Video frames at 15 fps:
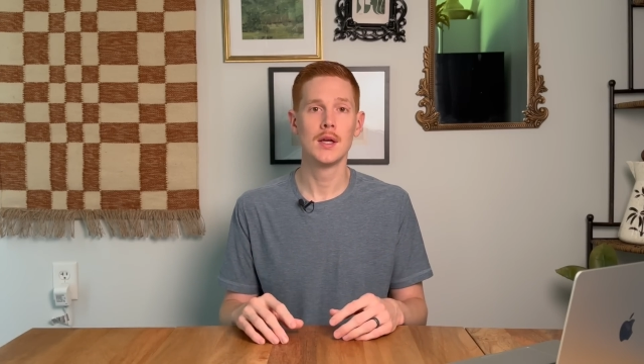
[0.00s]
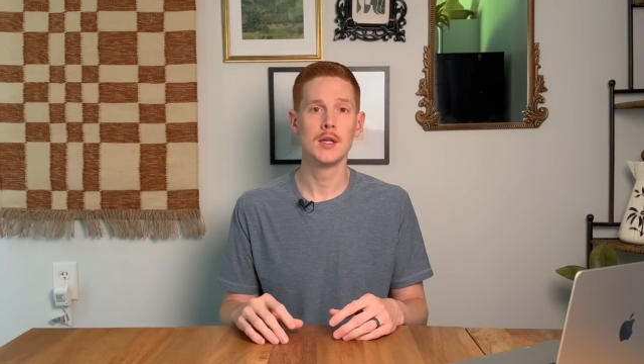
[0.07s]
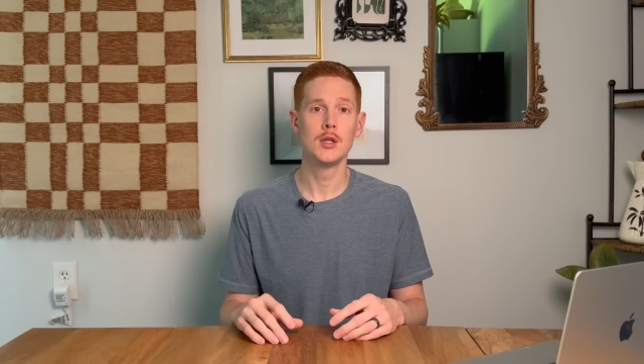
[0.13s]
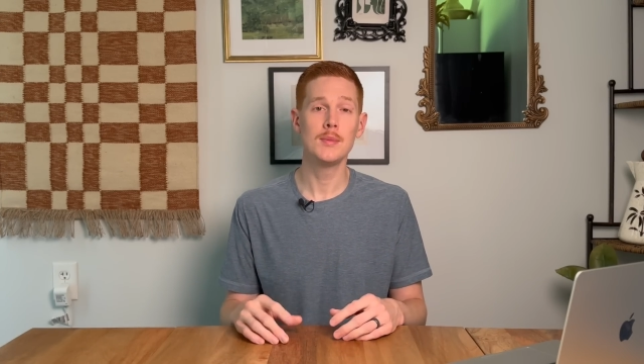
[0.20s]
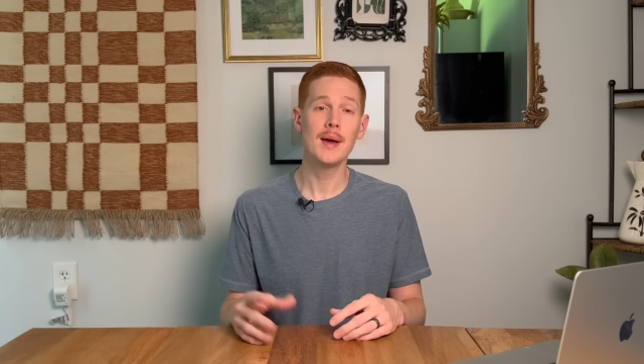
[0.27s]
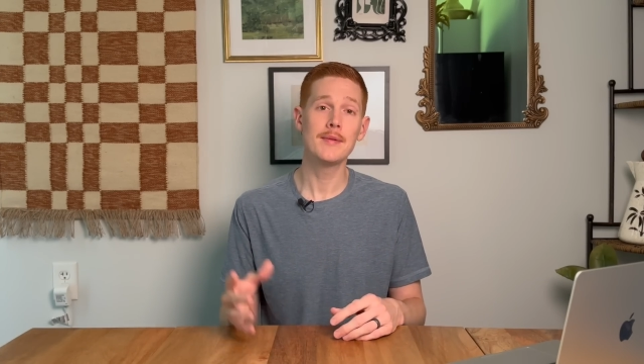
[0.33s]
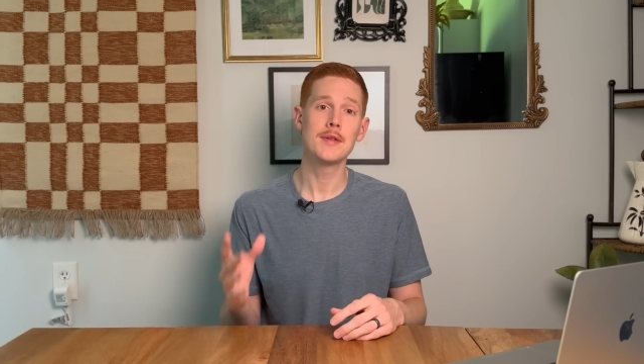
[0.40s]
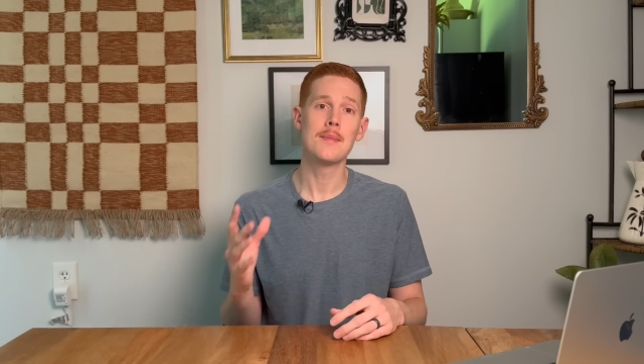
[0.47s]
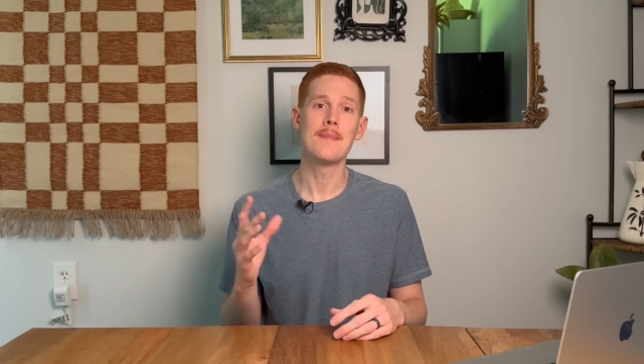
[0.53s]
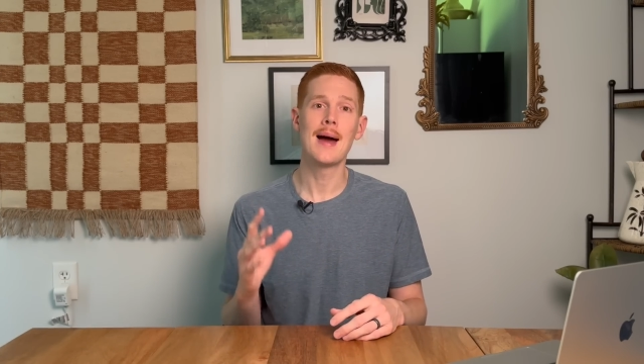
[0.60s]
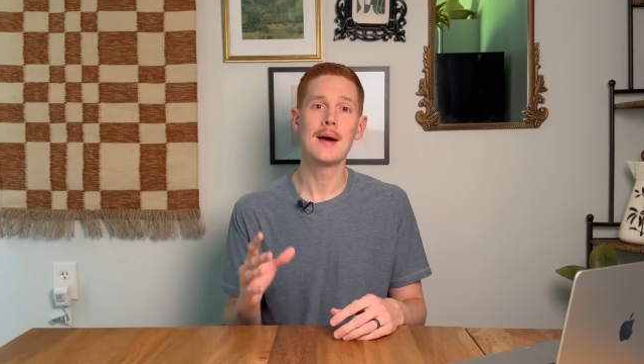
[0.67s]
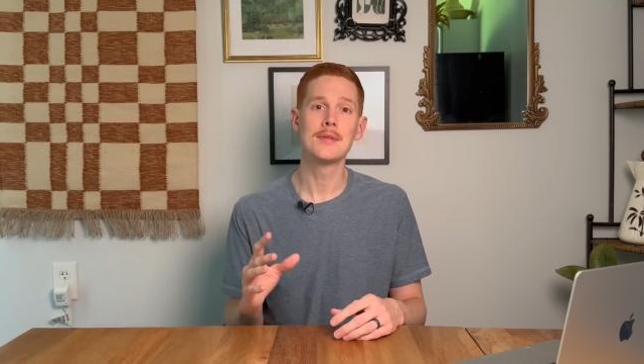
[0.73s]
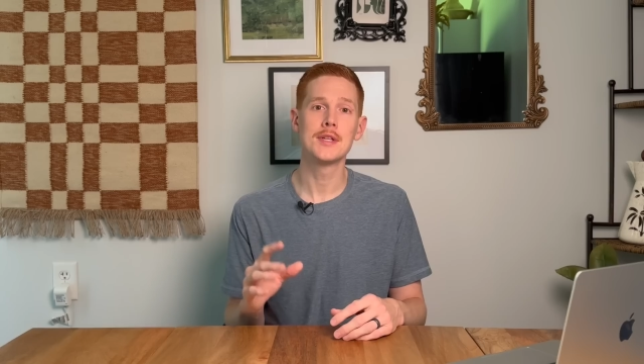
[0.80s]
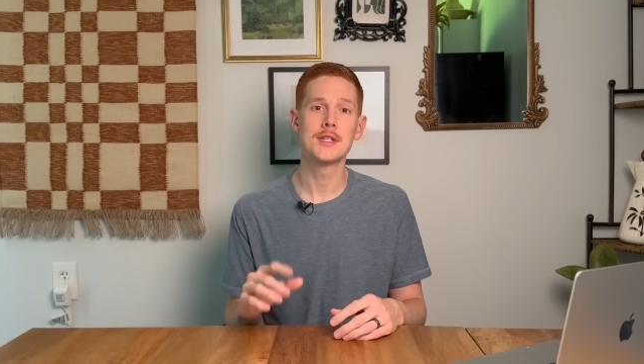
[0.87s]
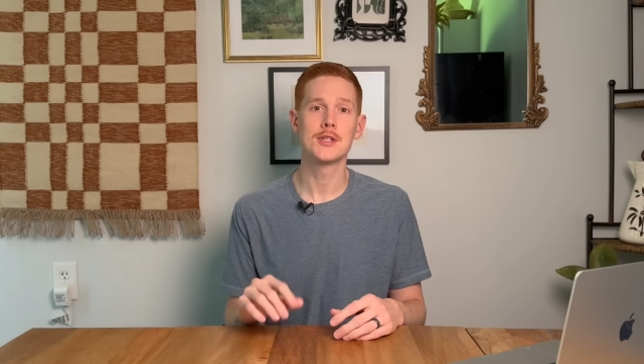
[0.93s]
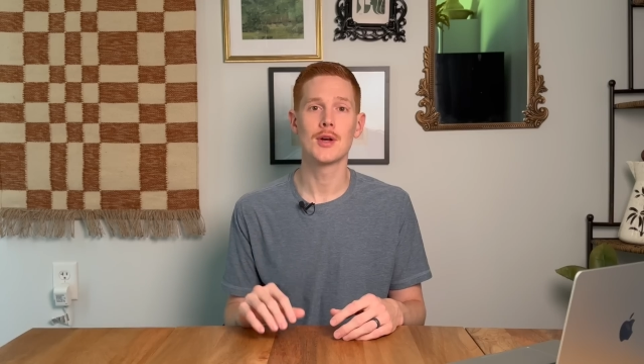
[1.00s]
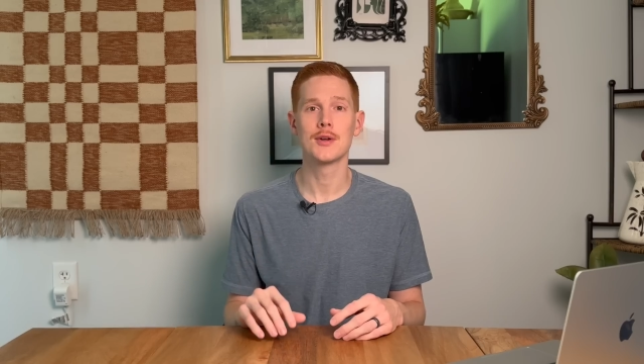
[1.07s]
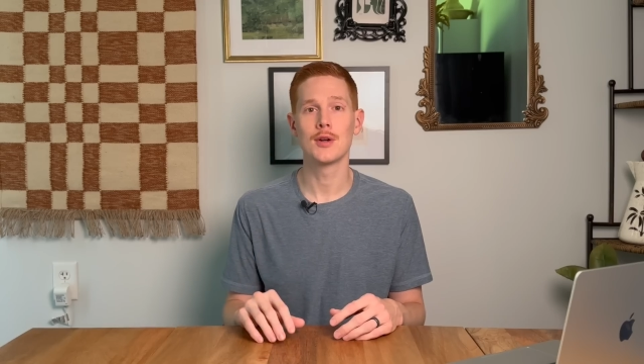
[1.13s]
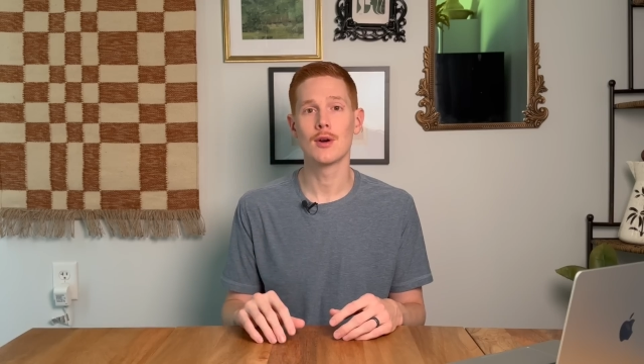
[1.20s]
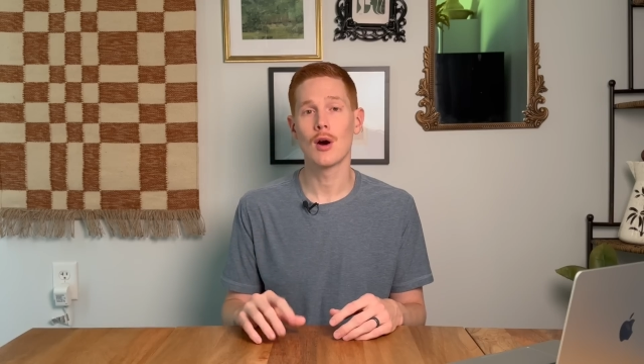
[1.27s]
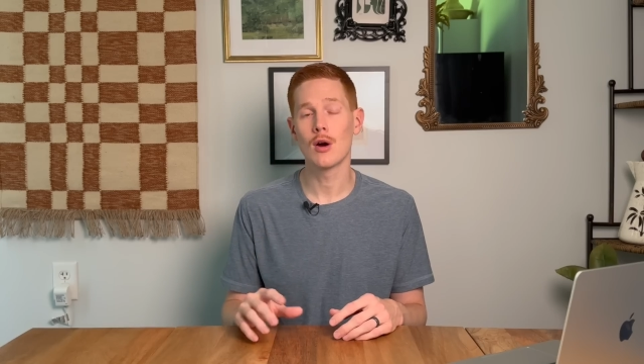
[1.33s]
You'll be able to mount this on your